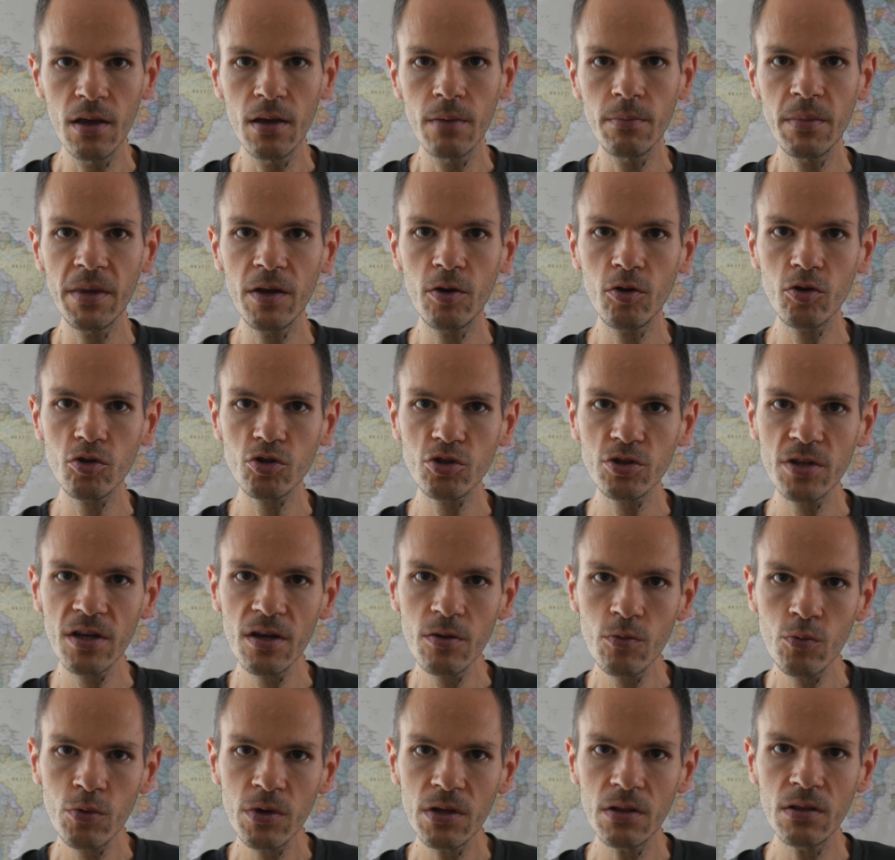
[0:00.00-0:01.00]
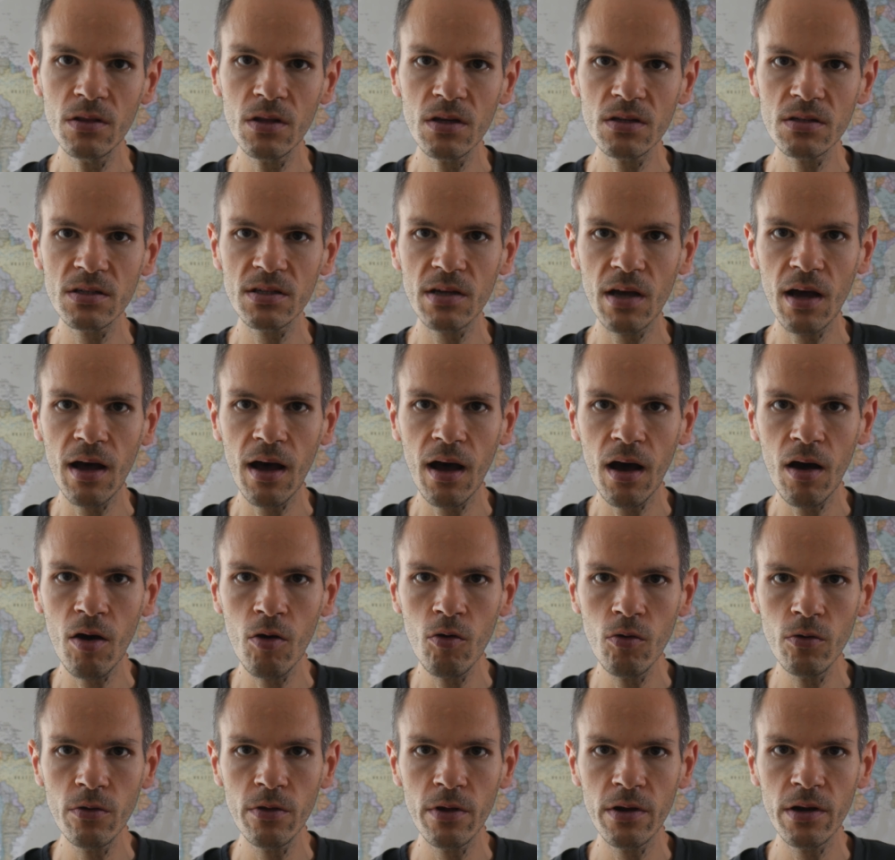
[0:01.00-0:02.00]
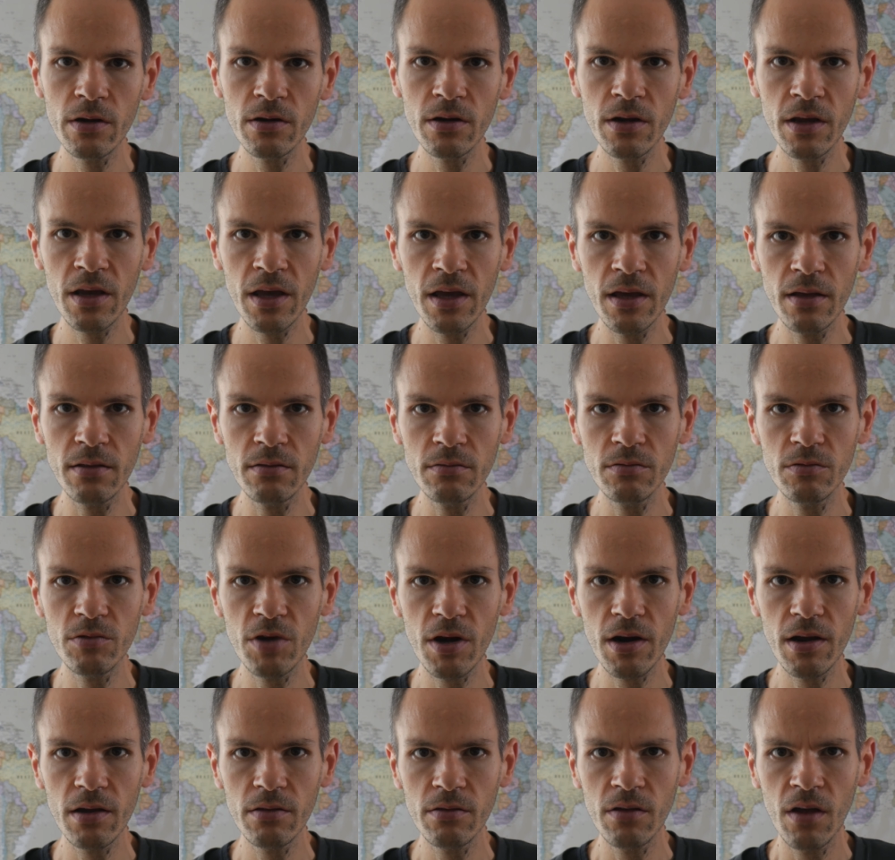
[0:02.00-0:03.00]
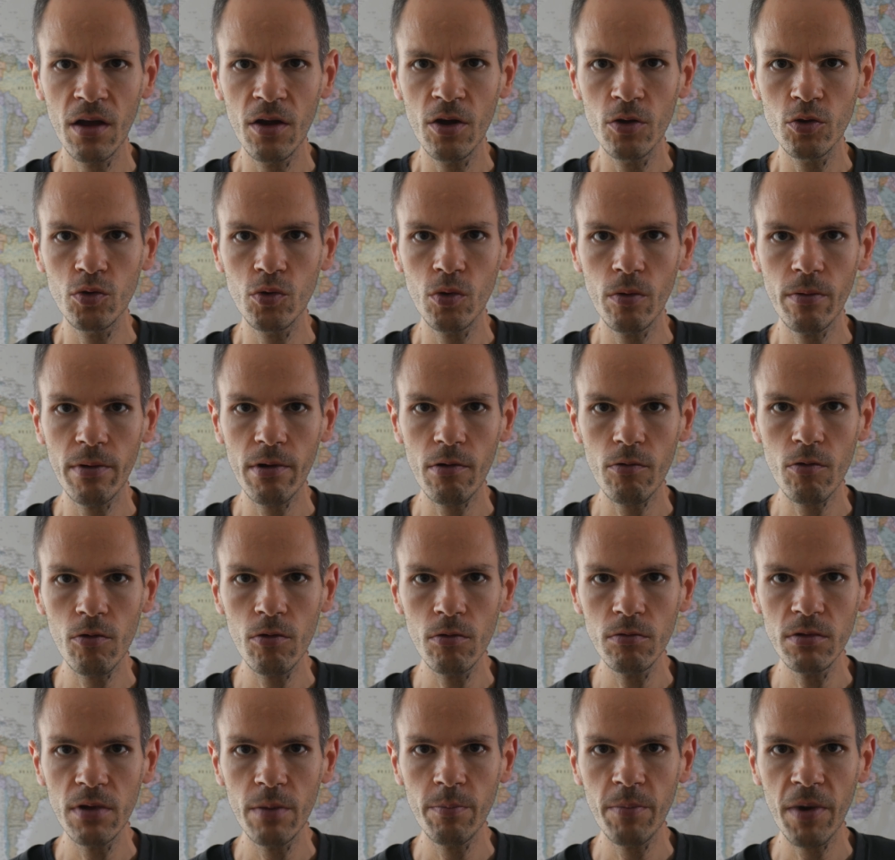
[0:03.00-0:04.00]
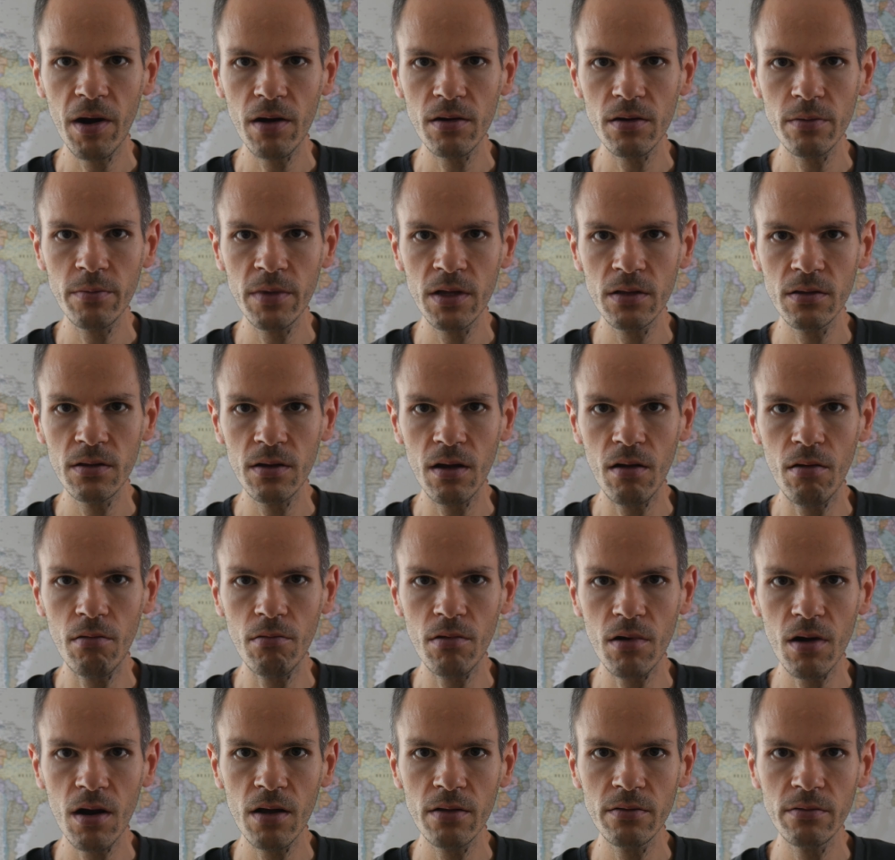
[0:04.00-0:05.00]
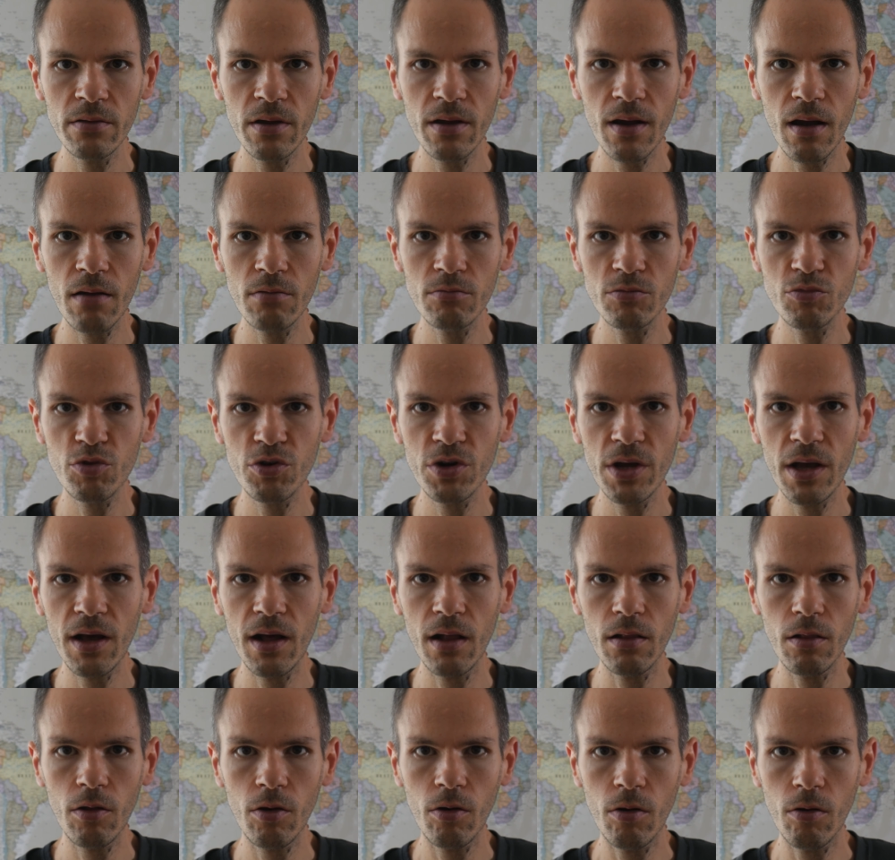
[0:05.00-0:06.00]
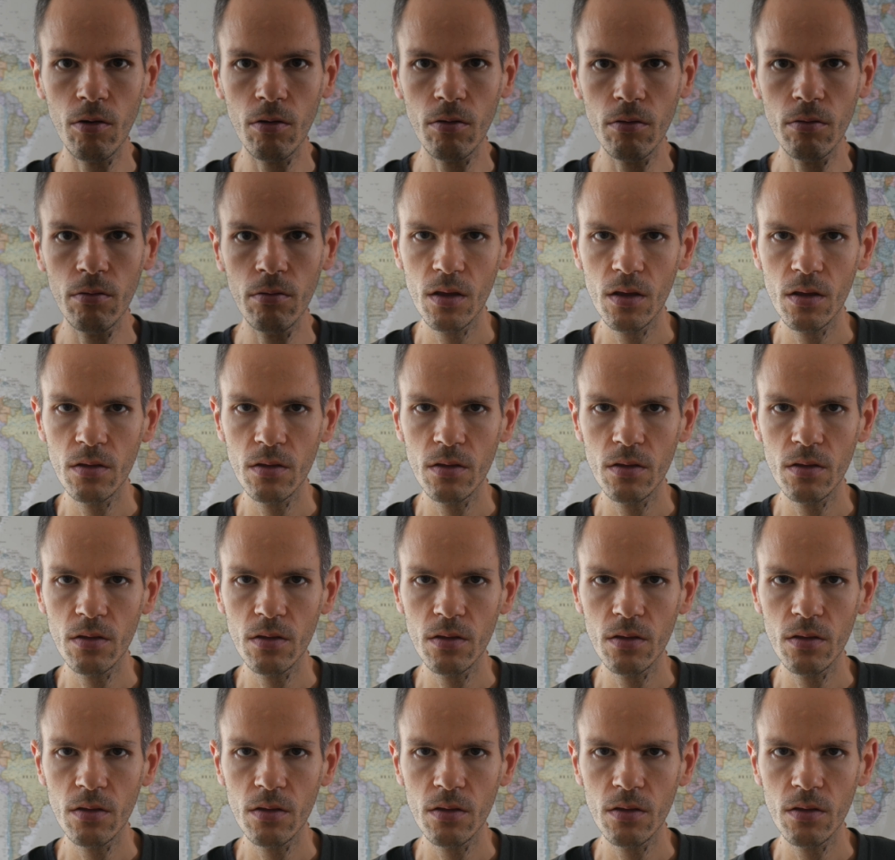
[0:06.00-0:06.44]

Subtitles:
because they witnessed how their king tried to overrule the parliament and run the country alone.